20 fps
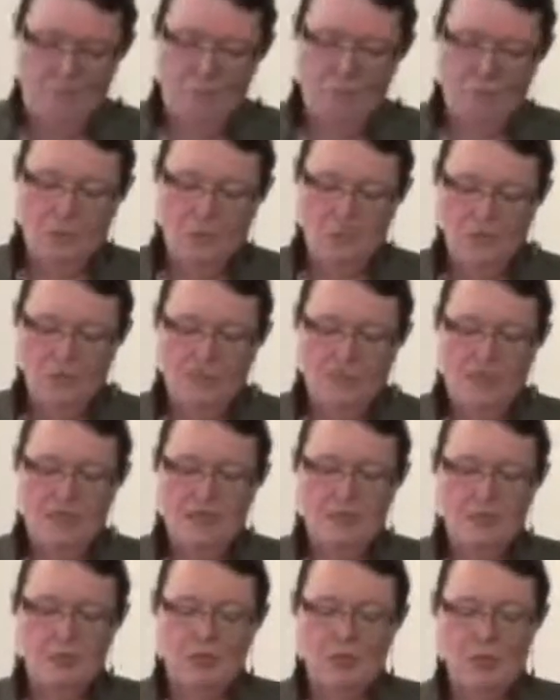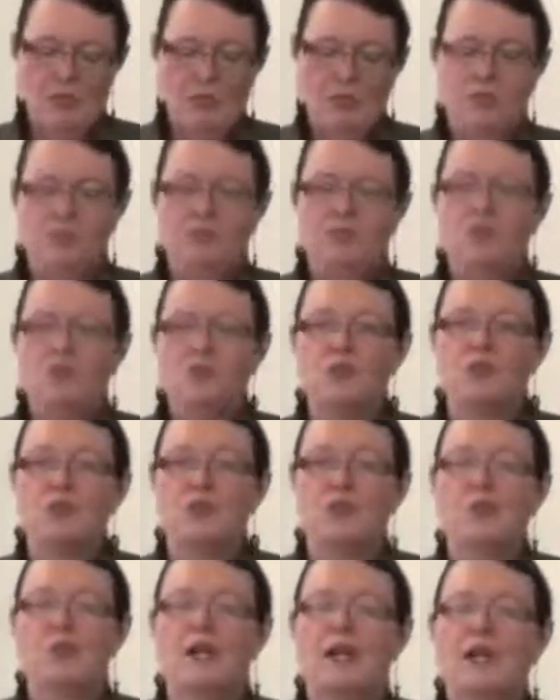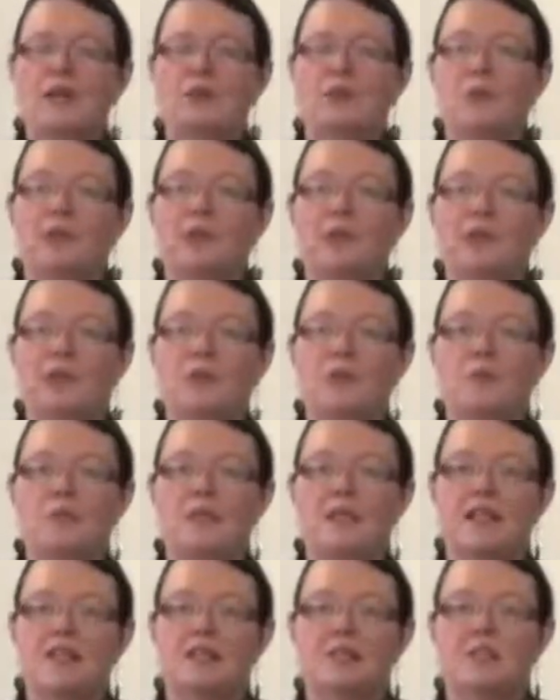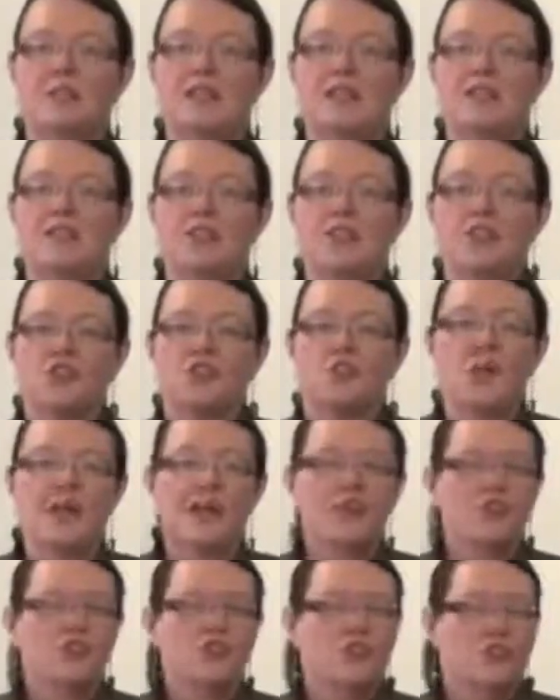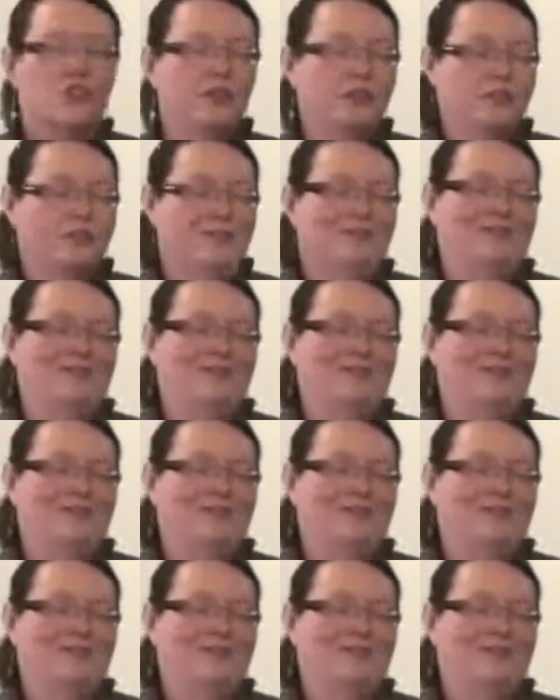But what do we need to be doing in the future, and why are we here? Because we need to stretch.